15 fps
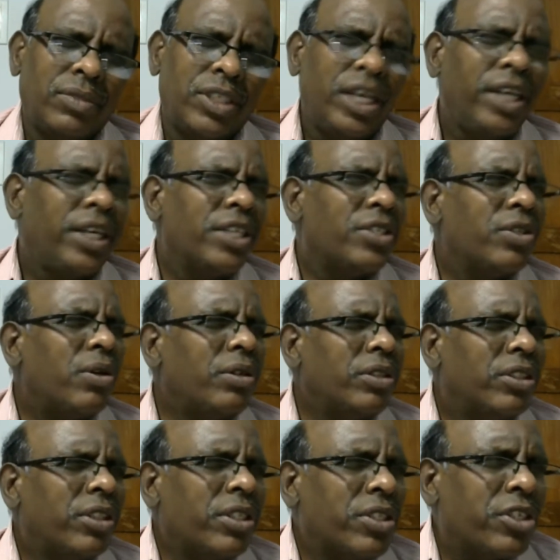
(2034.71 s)
It is not
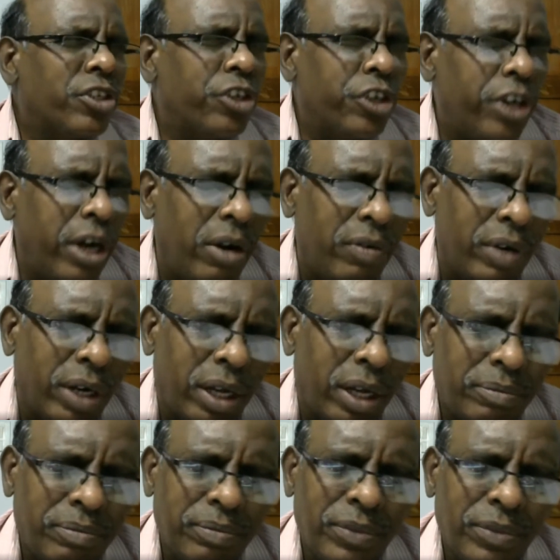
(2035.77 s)
just Shravana.
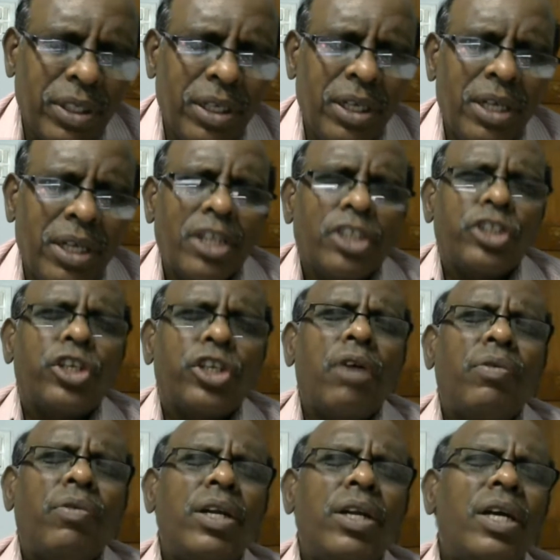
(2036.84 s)

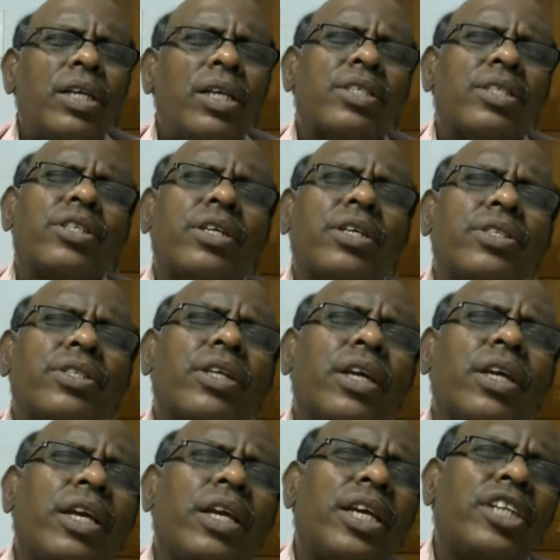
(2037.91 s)
Shravana is just the
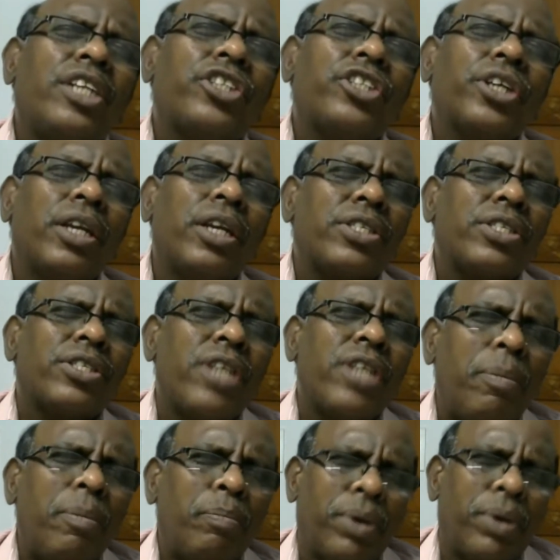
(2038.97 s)
initial
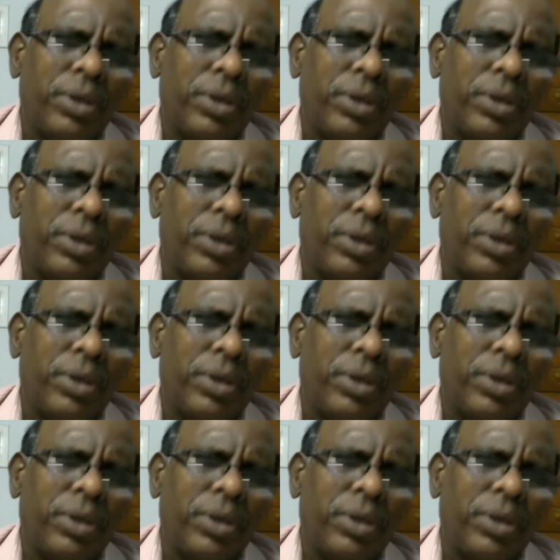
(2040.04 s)
step